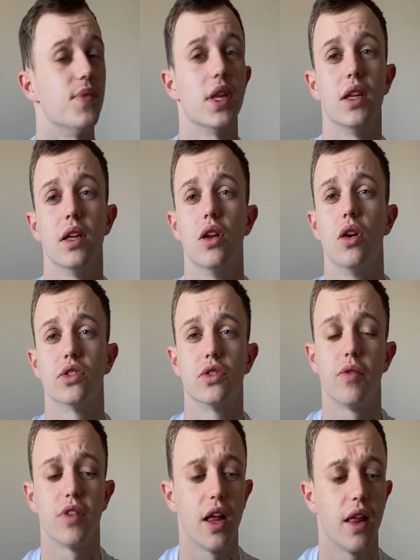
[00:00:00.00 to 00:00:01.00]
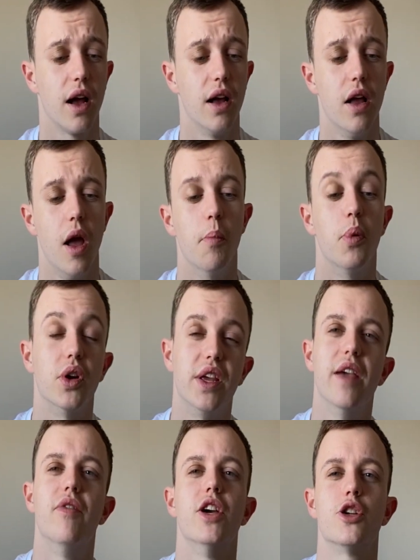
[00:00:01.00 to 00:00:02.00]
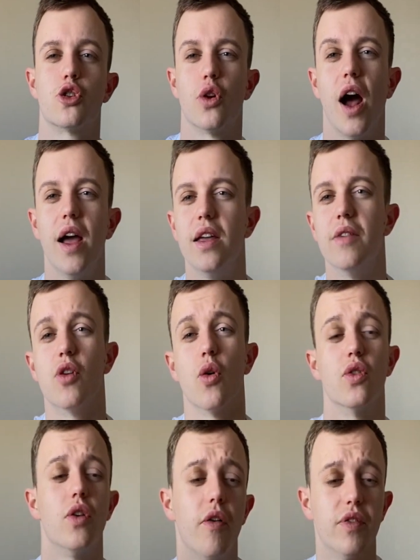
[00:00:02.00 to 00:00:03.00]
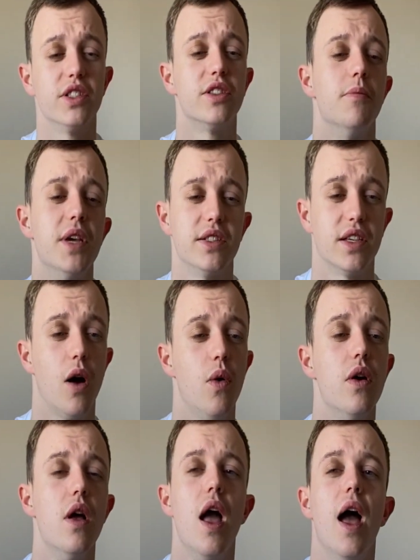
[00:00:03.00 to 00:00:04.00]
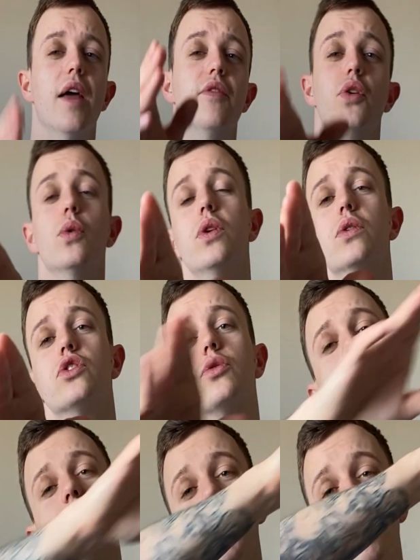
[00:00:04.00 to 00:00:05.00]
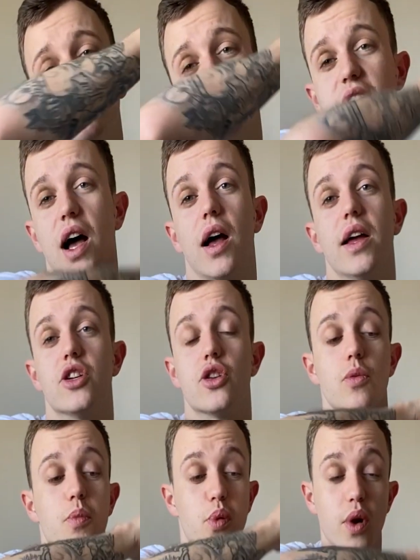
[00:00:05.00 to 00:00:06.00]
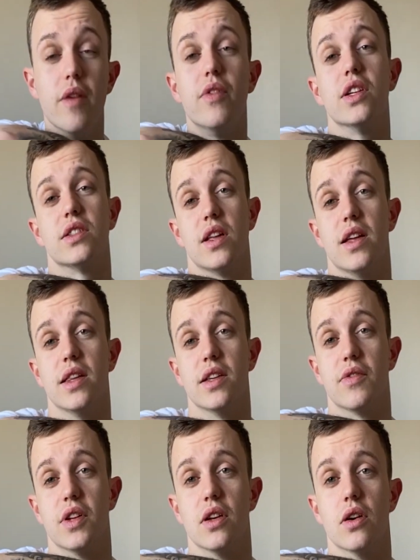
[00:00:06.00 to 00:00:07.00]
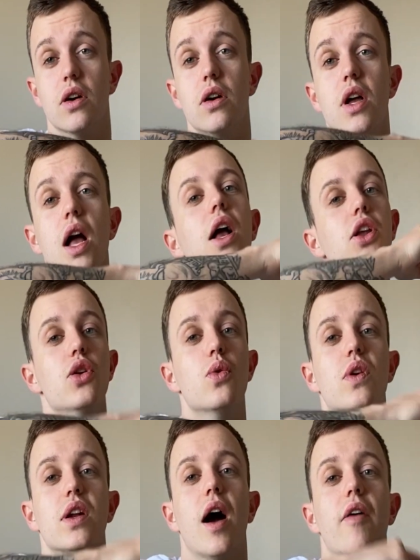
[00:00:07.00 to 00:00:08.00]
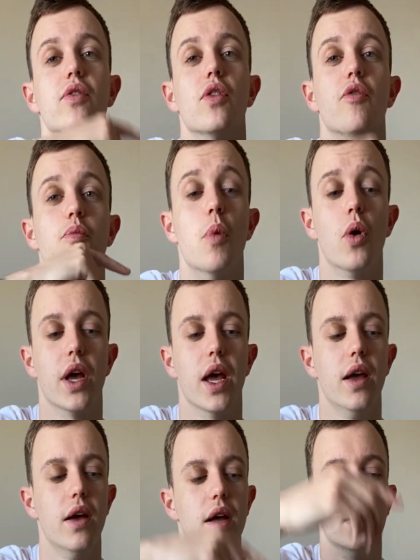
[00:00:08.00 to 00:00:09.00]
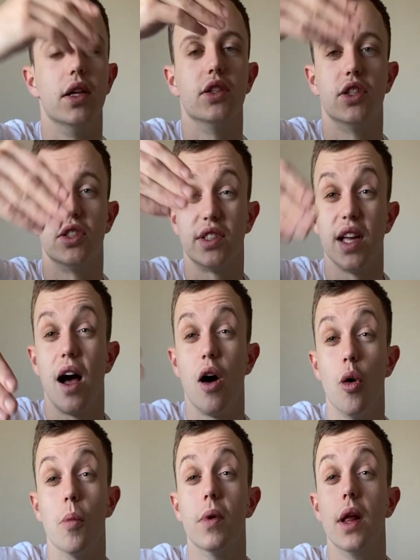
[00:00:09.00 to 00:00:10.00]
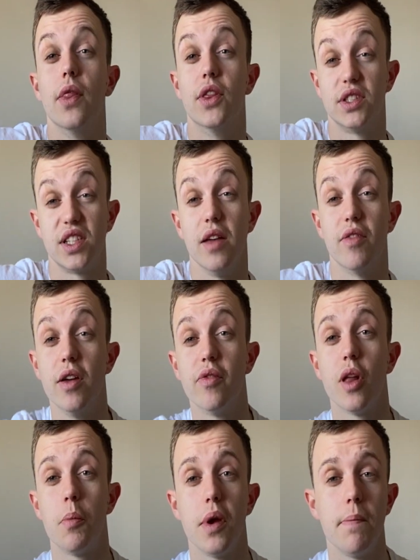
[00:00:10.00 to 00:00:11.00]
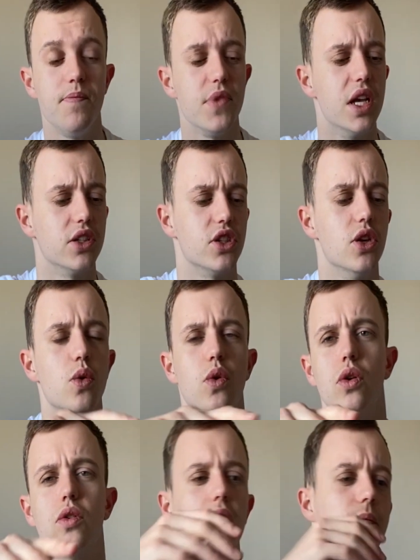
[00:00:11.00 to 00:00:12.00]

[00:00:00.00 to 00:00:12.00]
know, stuff like that. But give it a try. You've got nothing to miss out. And if you use some of the methods that I issued previously in this video, you can have enough money to start up the TV flipping. So you could